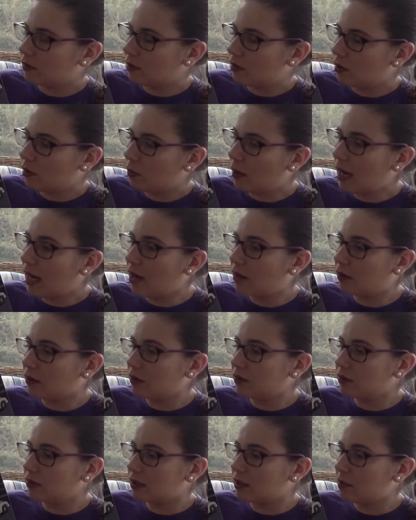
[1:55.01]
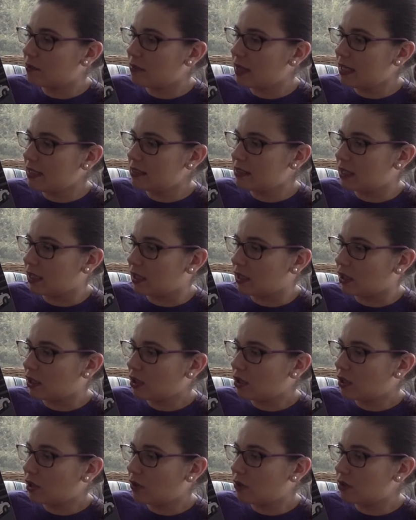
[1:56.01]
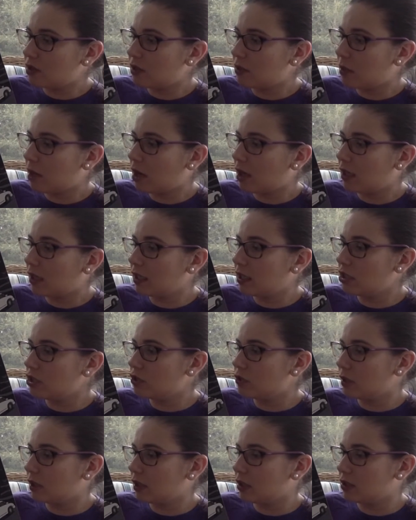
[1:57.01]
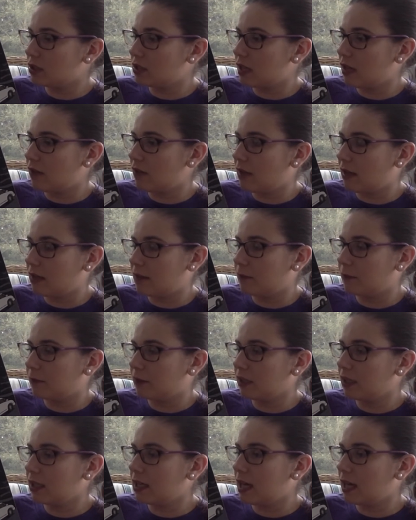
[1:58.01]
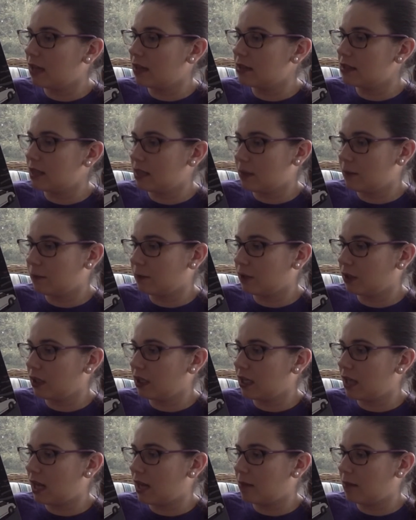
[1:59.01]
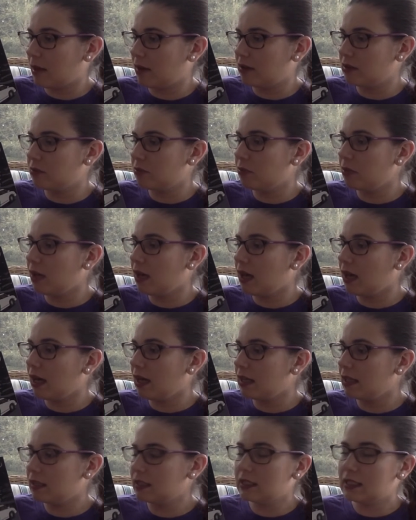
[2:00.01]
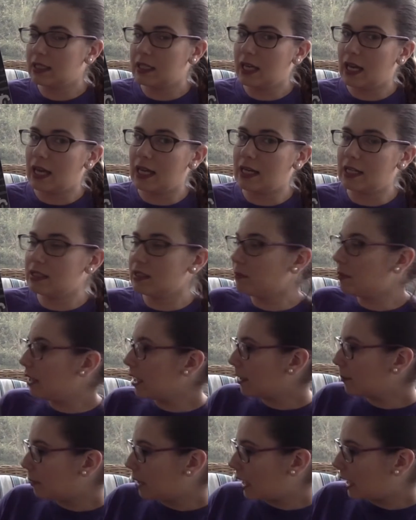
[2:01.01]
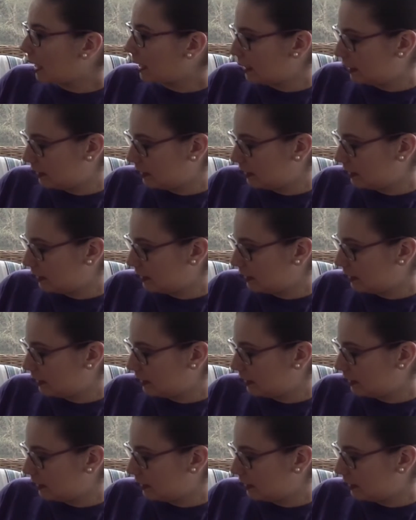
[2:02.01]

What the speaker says: Wow, you look amazing. Go to the party and enjoy yourself, and the furry godmouse, and it's a big but,